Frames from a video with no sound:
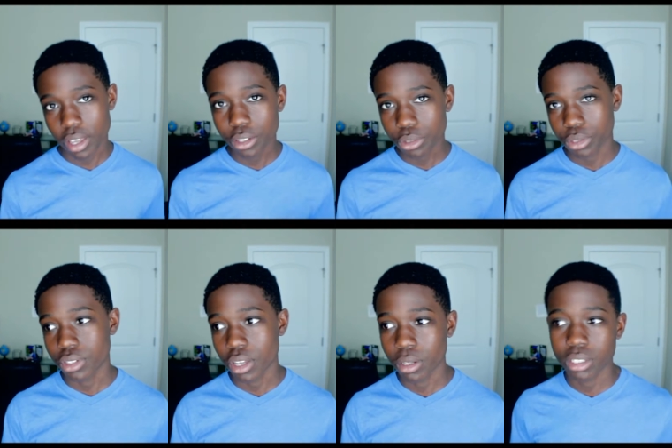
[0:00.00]

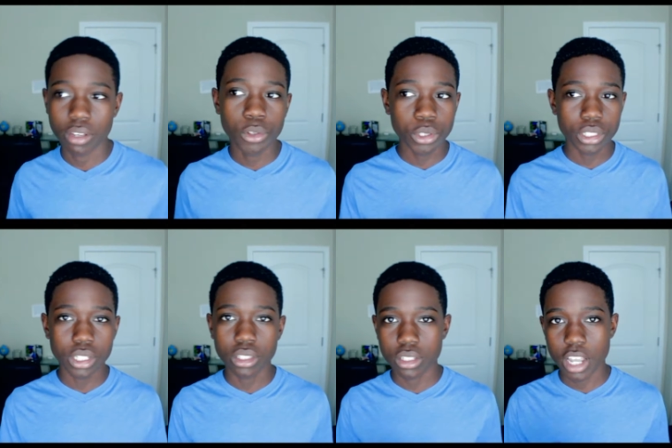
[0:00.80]
interesting because I've only
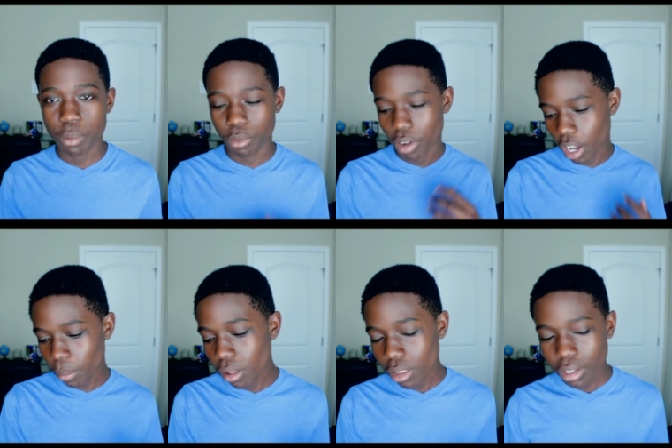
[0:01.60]
seen this type of
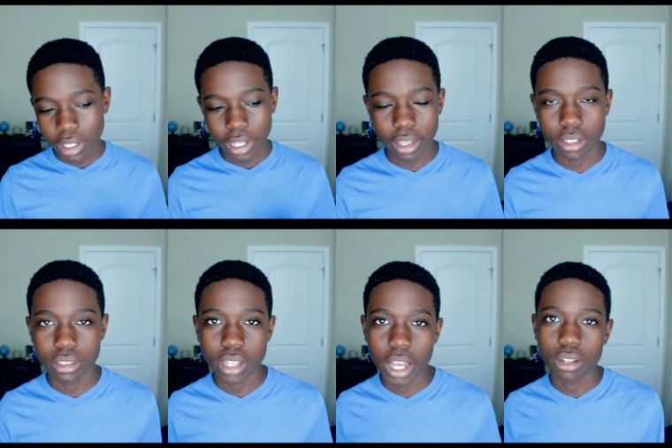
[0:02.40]
hub
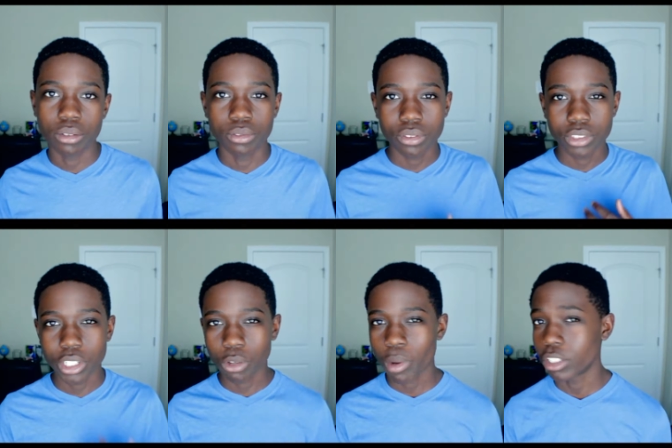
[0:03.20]
inside of
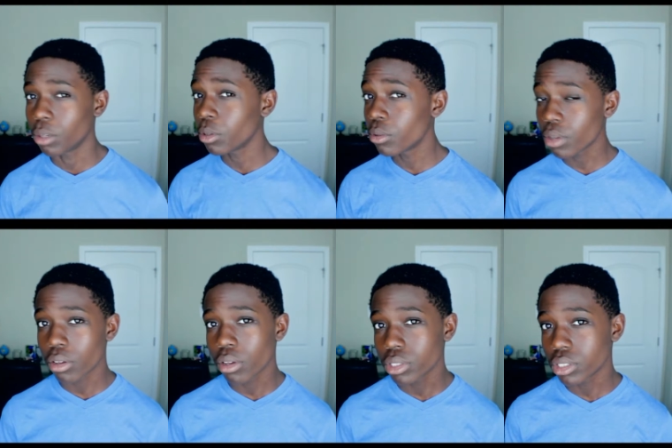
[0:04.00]
CLYW
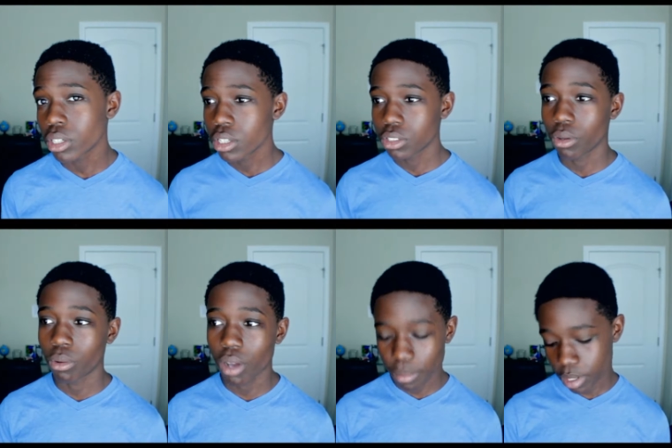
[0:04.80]
yo-yos.
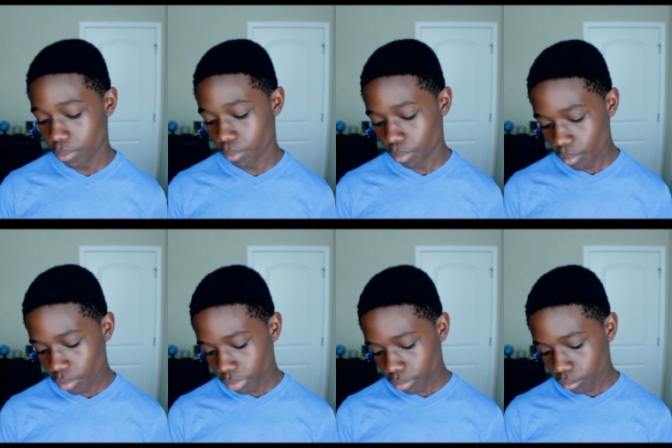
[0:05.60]
So I mean,
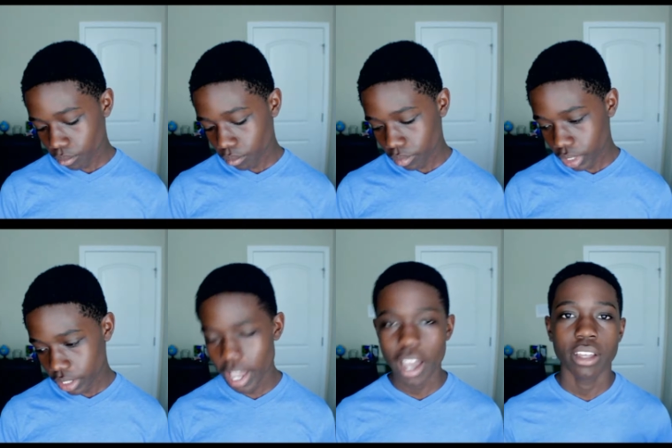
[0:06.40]

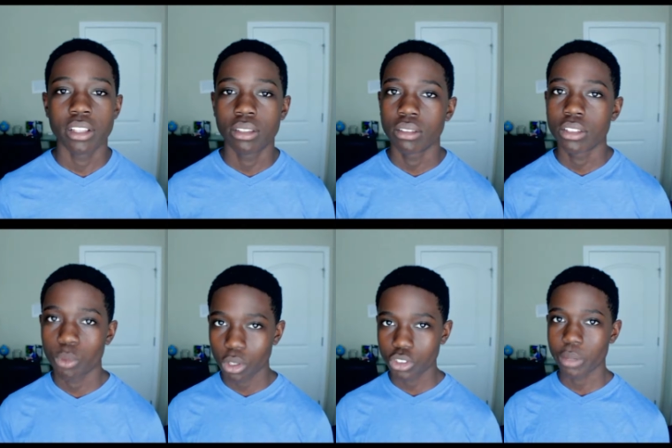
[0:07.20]
yeah, and
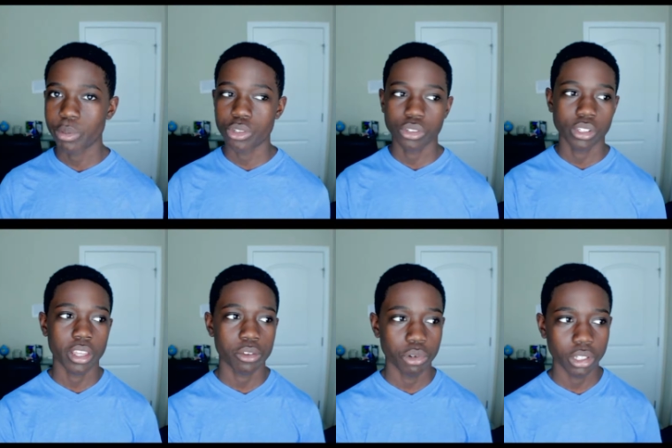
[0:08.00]
Onedrop's usually
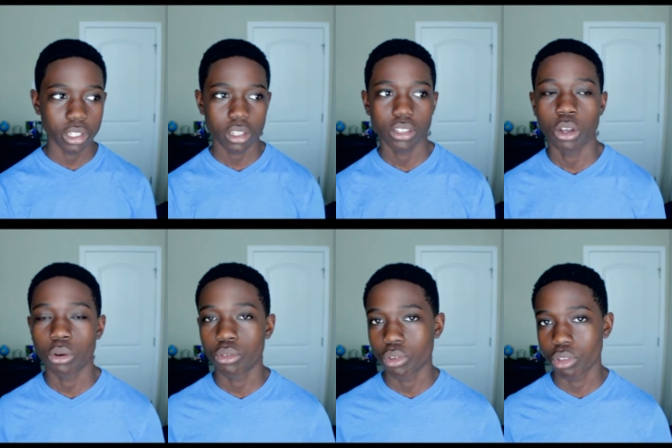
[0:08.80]
like really
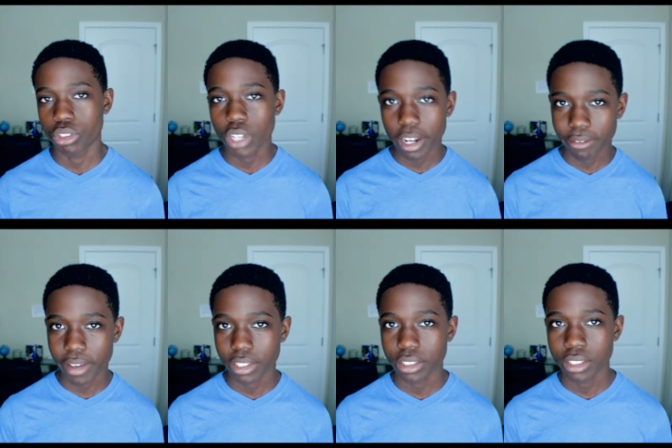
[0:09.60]
known for their side
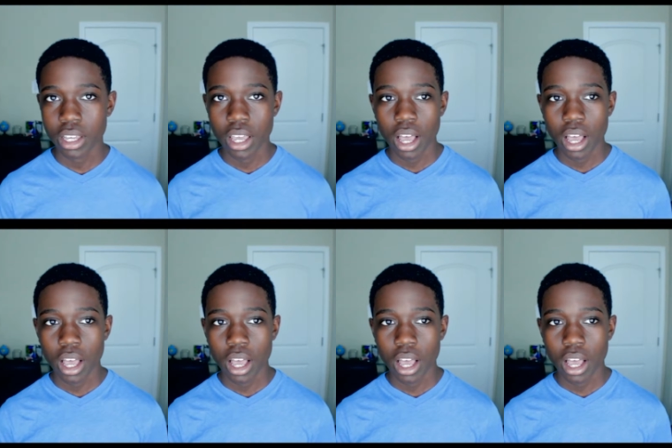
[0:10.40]
effects.